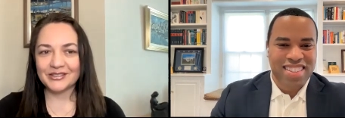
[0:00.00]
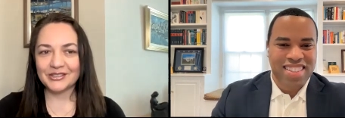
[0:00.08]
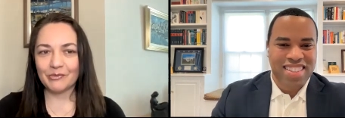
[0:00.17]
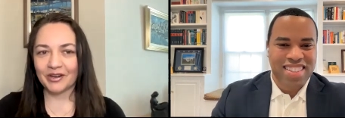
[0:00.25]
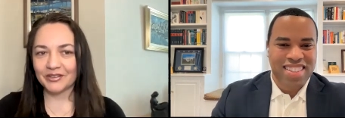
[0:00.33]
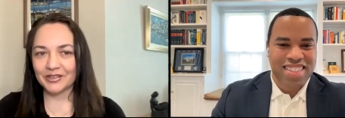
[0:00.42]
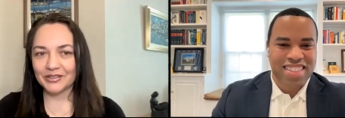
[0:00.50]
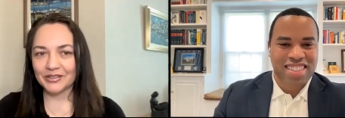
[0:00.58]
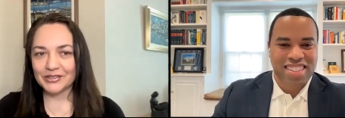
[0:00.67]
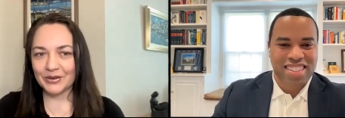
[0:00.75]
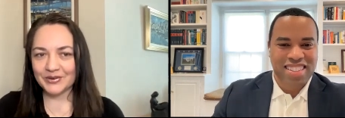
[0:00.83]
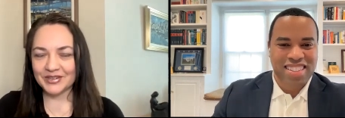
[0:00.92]
Speaker 1: you to Bernard
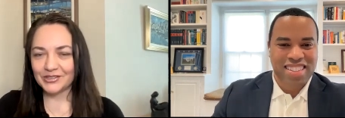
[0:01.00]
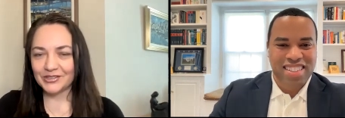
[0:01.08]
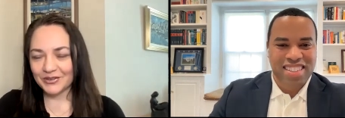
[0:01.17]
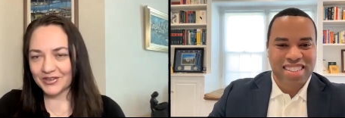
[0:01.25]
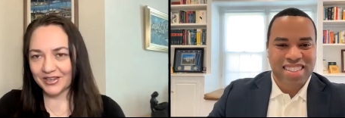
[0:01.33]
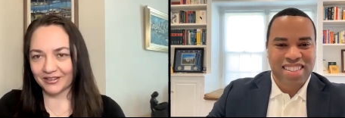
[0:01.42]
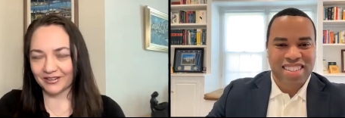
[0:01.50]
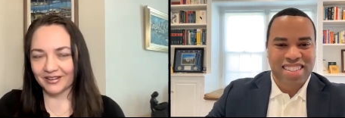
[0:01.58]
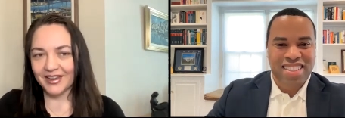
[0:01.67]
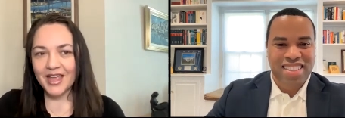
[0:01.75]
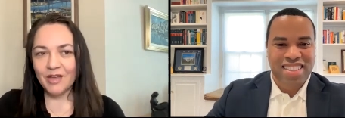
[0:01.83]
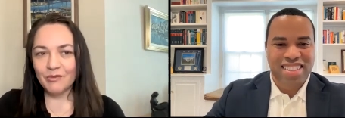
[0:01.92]
Toney Jr.
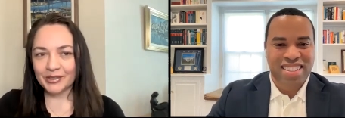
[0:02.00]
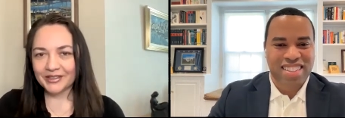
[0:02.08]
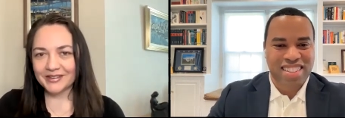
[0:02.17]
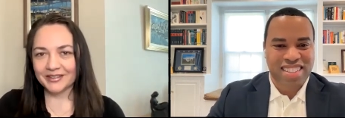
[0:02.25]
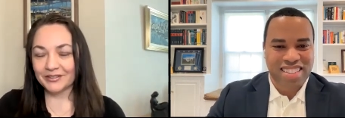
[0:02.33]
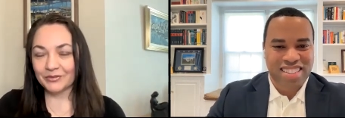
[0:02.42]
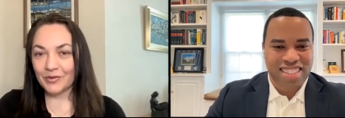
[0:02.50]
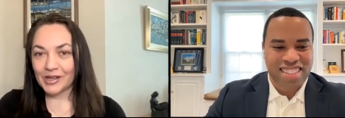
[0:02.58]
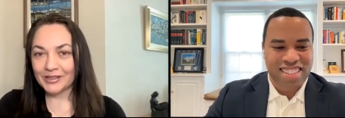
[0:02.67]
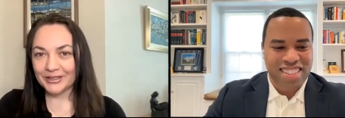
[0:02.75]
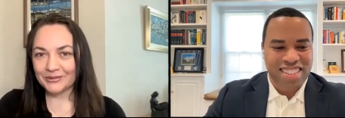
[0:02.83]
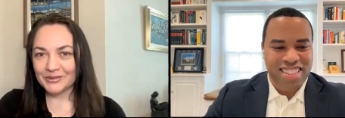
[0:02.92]
Bernard,
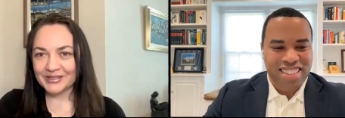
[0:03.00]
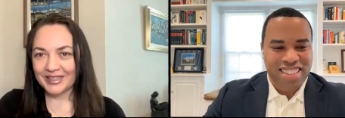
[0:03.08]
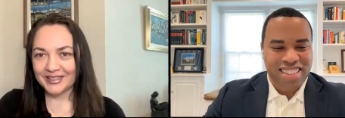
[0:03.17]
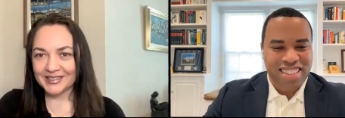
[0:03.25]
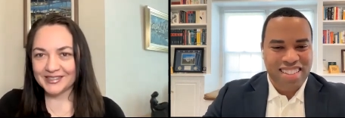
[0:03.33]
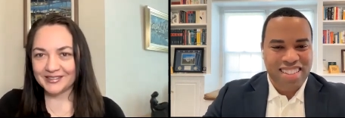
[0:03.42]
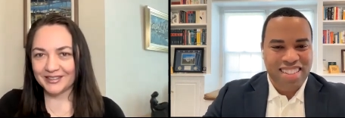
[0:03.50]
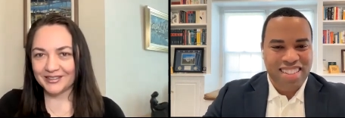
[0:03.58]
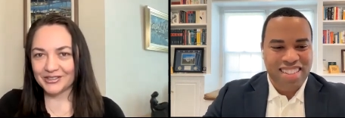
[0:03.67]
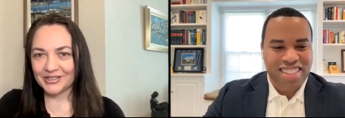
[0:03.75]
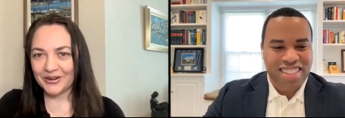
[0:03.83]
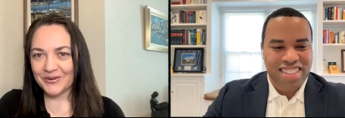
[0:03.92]
welcome to Legacy
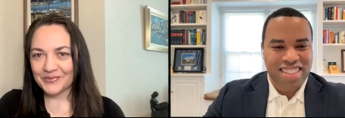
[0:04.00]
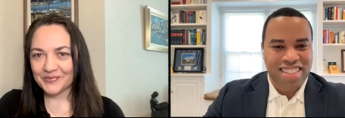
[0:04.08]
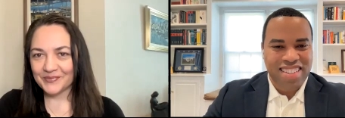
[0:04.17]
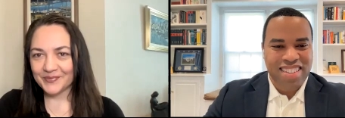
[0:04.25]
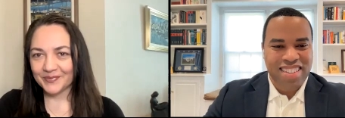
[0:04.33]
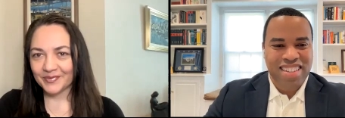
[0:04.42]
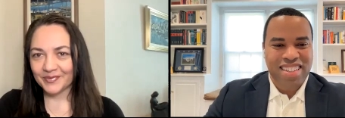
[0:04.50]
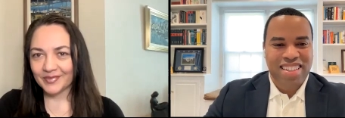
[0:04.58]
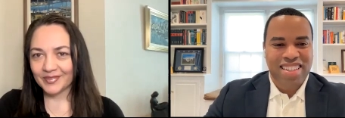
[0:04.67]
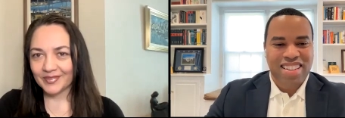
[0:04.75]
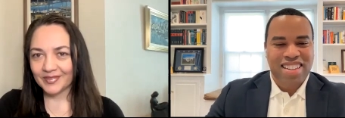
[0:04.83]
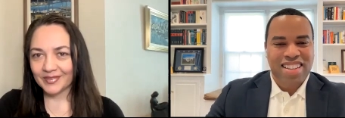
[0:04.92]
Leader Show.
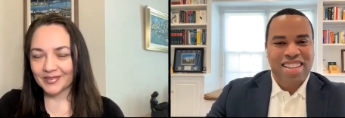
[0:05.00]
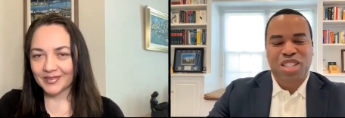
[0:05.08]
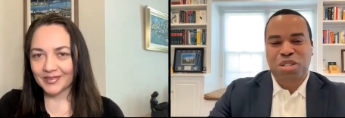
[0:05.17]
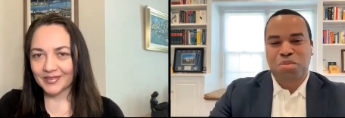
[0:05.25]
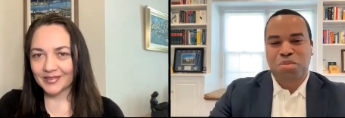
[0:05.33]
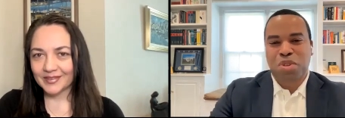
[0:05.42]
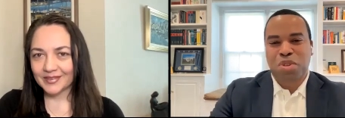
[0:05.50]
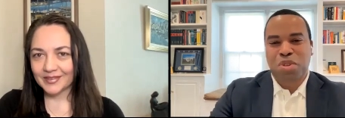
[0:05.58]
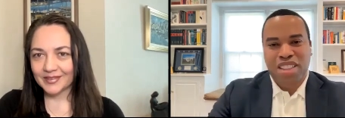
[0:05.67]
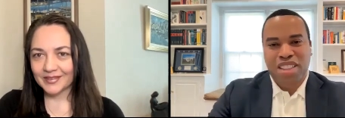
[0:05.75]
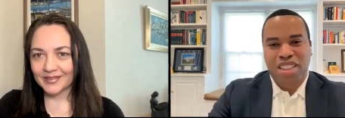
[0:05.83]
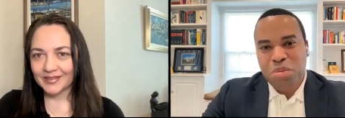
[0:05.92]

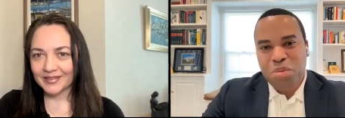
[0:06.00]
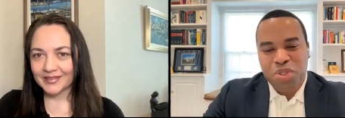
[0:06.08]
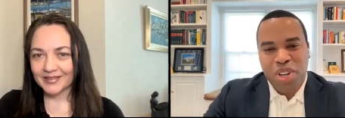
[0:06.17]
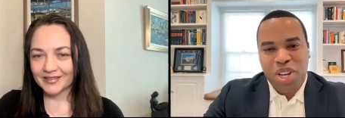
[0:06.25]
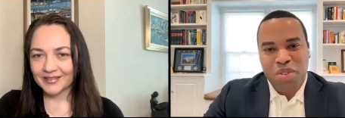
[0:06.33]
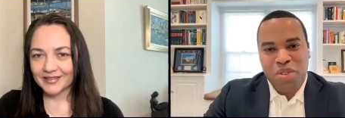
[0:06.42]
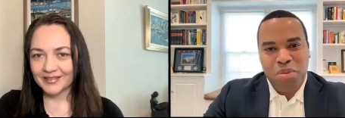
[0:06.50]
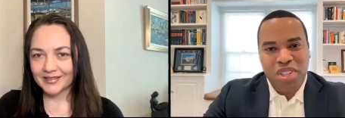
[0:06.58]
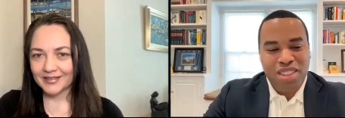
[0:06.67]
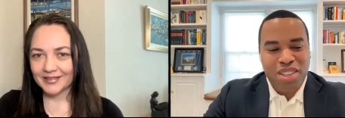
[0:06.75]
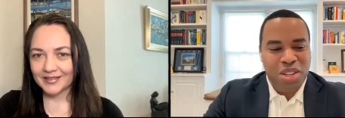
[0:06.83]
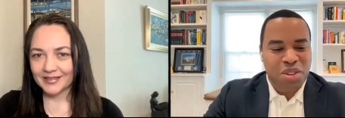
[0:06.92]
Speaker 2: Izabela, thank you so much for
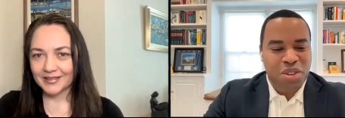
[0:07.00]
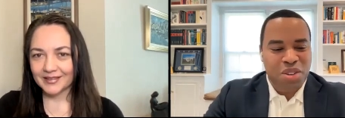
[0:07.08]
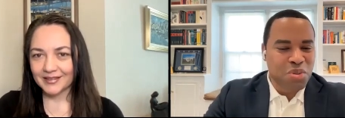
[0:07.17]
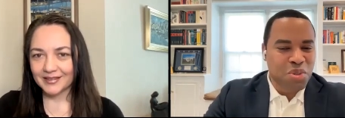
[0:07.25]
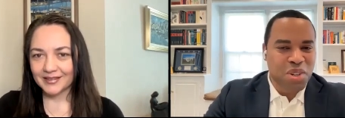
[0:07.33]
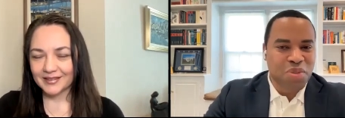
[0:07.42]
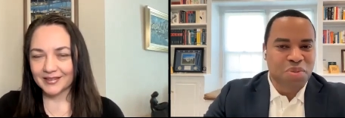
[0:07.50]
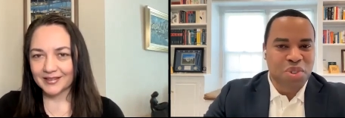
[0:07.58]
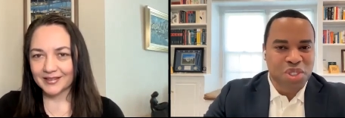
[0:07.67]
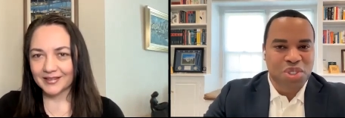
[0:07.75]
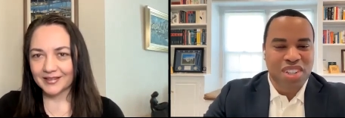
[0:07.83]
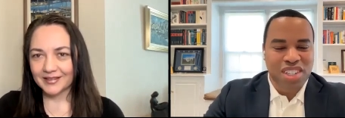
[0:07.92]
having me. And thank you for the
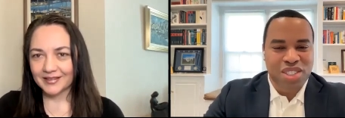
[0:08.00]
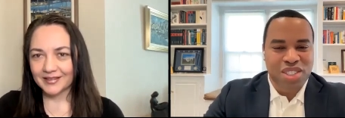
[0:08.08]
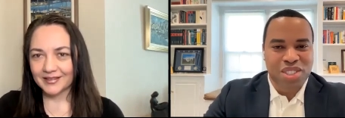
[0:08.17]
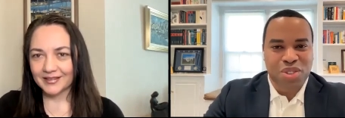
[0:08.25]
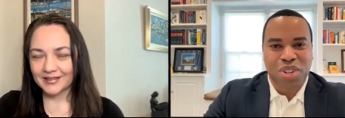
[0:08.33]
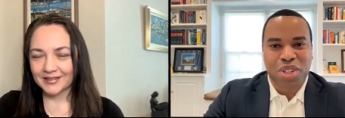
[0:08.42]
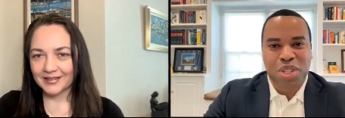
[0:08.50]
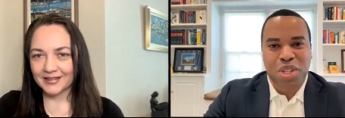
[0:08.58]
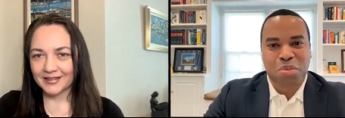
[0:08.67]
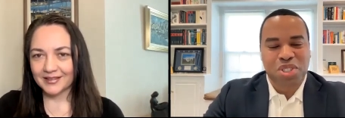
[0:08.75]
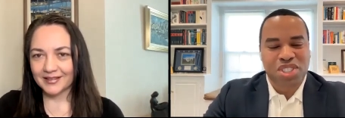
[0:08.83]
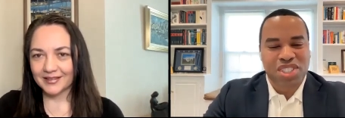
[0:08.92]
wonderful introduction. It's greatly
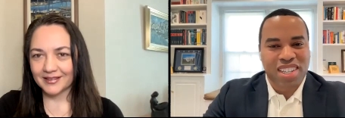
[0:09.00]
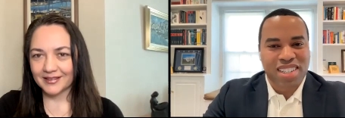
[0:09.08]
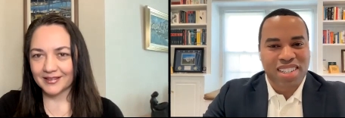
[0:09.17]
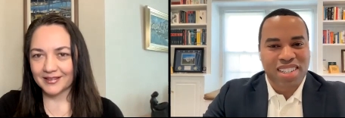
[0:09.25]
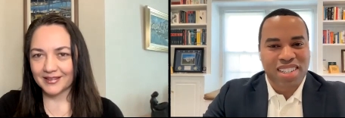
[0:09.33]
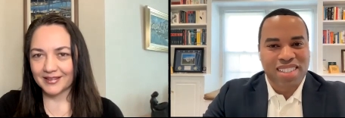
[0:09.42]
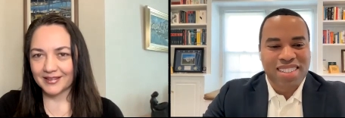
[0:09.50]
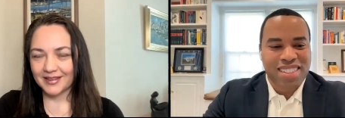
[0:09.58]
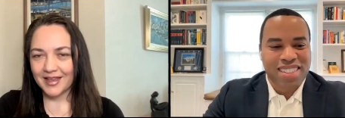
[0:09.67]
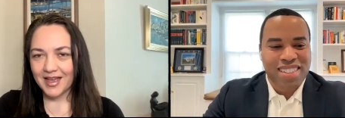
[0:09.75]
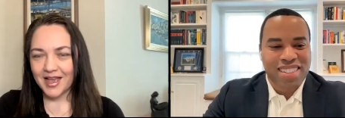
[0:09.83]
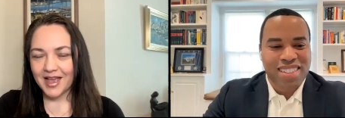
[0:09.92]
appreciated.
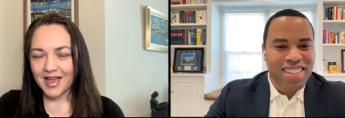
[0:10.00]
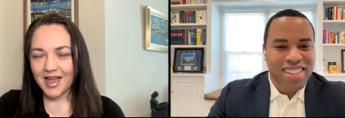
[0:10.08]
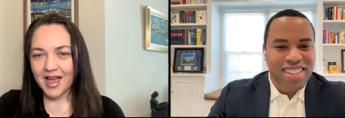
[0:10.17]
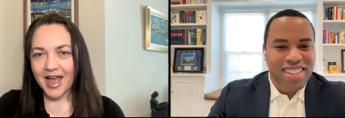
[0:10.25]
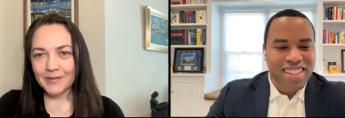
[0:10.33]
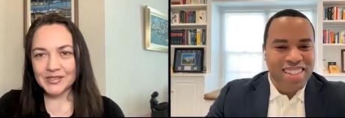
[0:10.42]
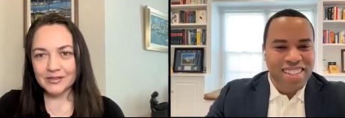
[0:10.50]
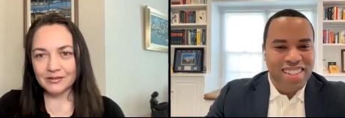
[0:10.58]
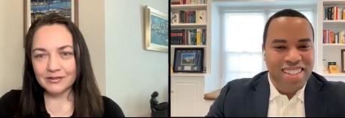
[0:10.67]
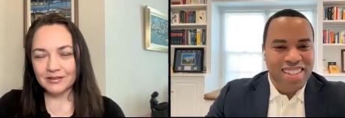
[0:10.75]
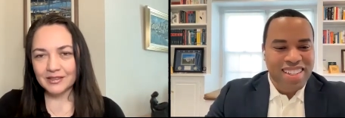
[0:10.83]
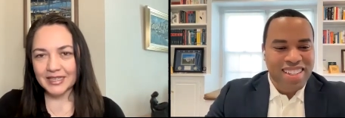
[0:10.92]

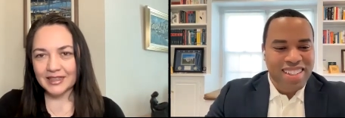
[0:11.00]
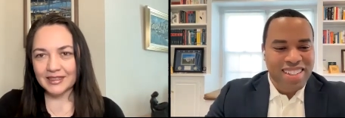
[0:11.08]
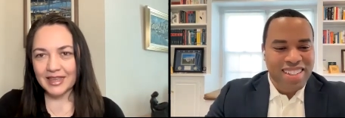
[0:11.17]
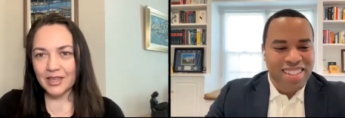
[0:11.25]
Speaker 1: Absolutely.